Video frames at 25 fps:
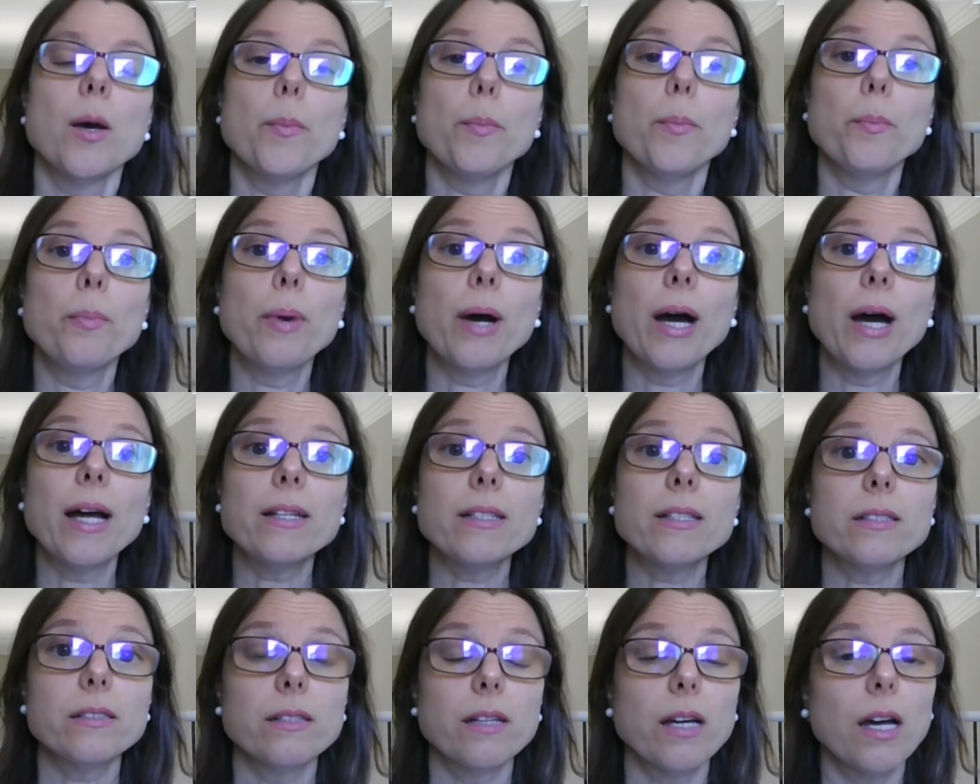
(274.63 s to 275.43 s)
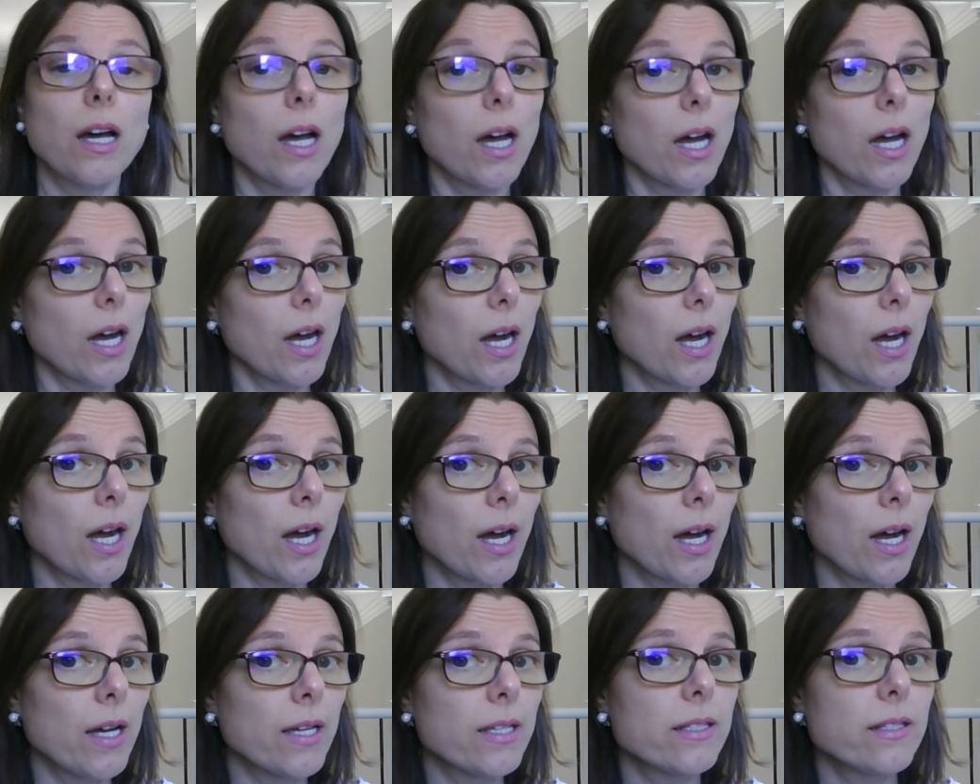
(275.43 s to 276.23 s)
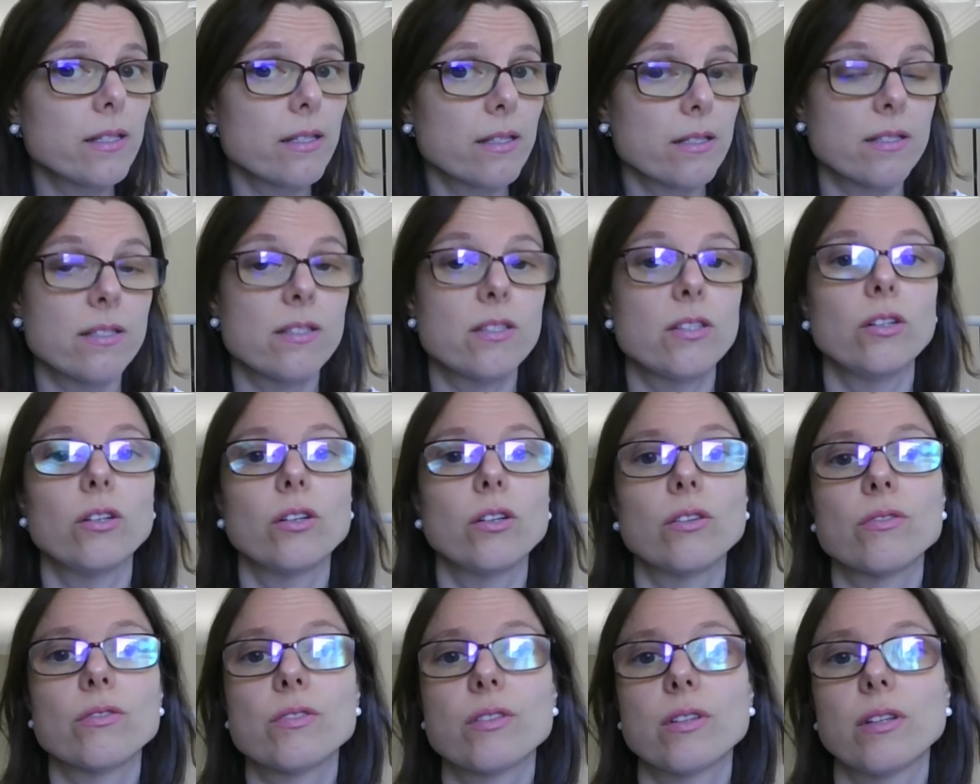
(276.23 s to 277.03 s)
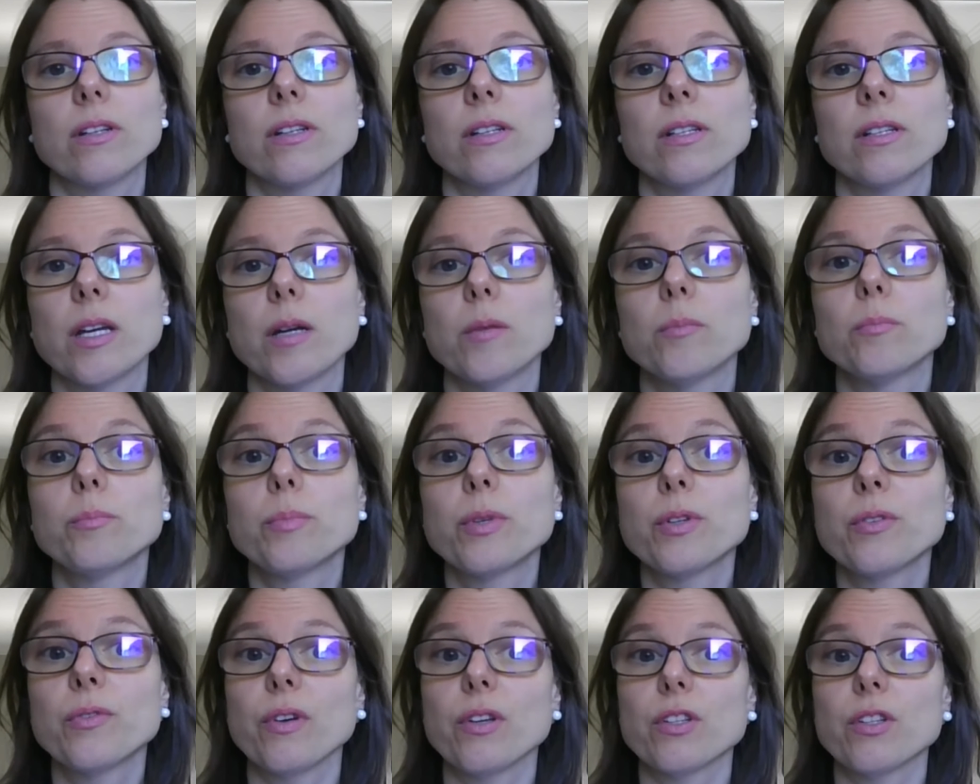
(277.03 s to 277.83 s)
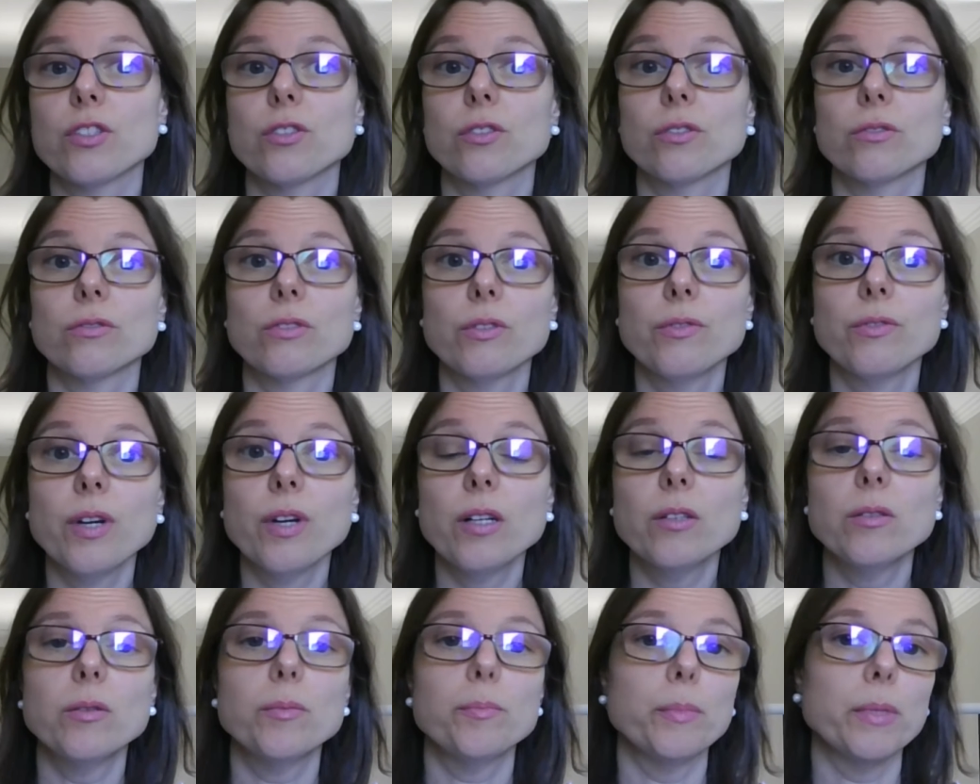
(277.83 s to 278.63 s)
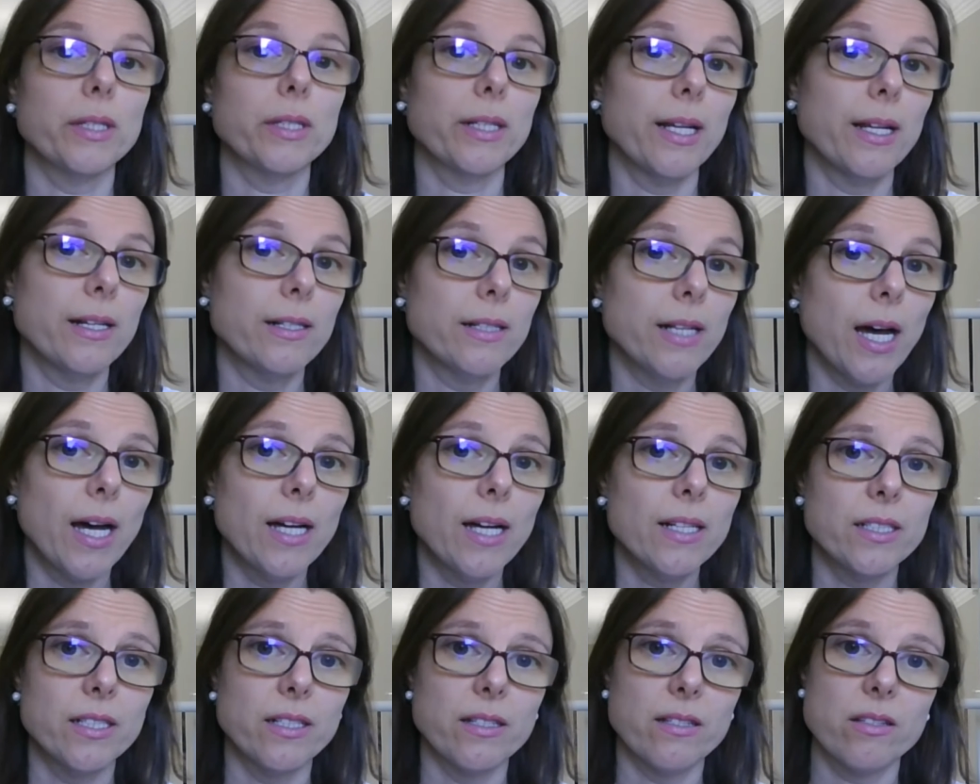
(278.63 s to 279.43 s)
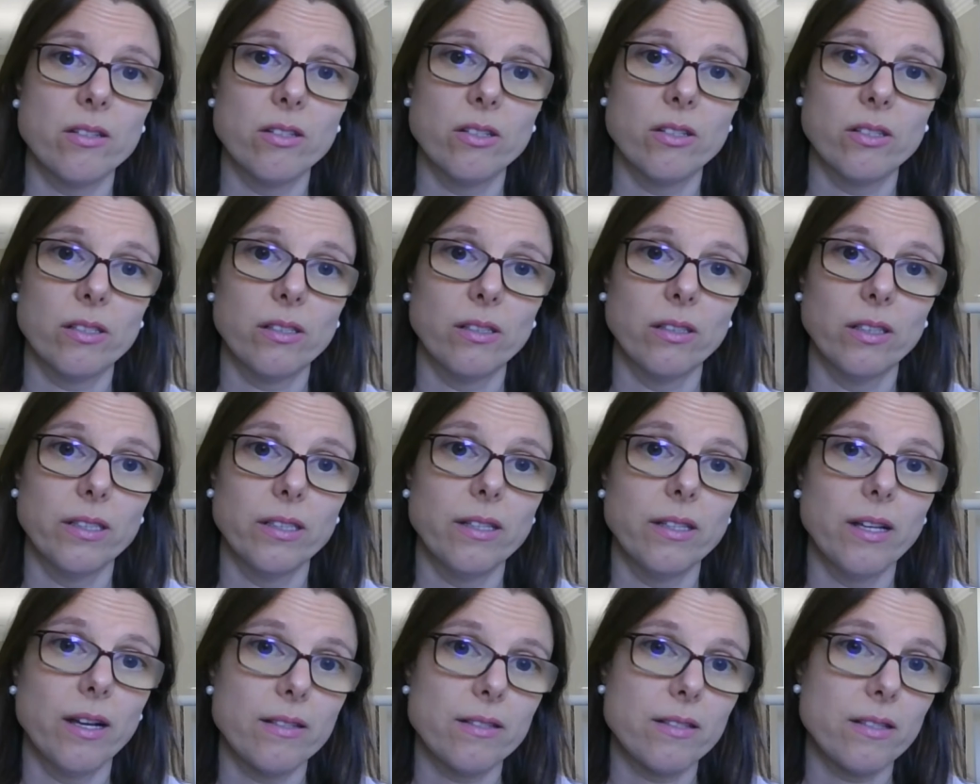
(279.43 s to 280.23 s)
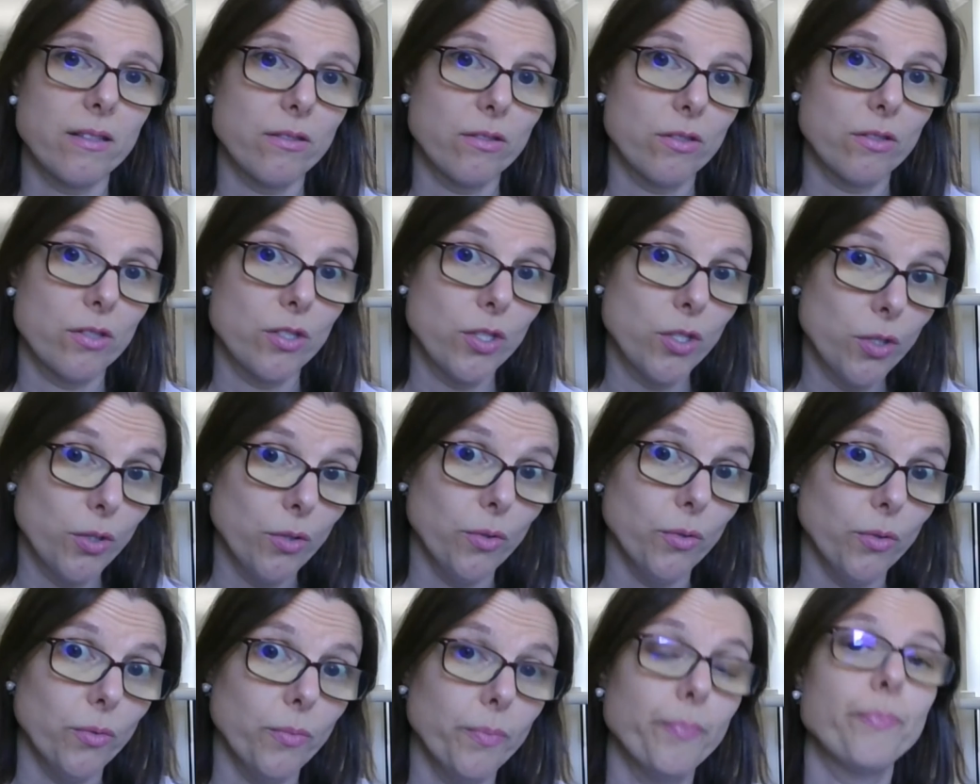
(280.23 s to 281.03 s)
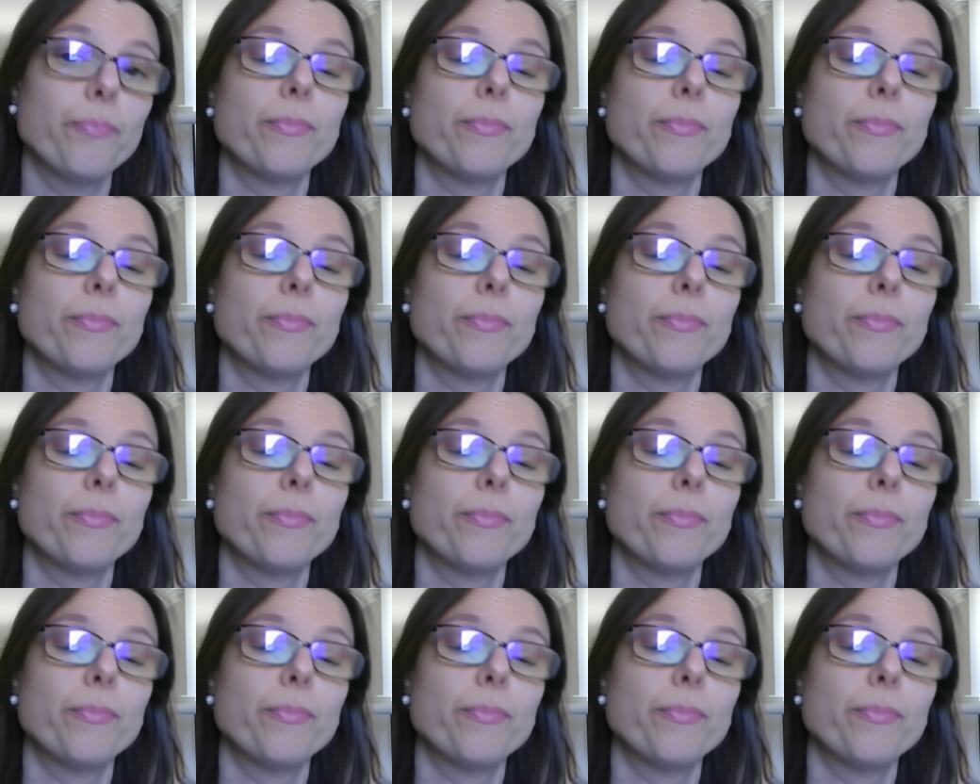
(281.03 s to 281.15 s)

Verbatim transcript: but I still consider them professional development and NAATI certainly does too.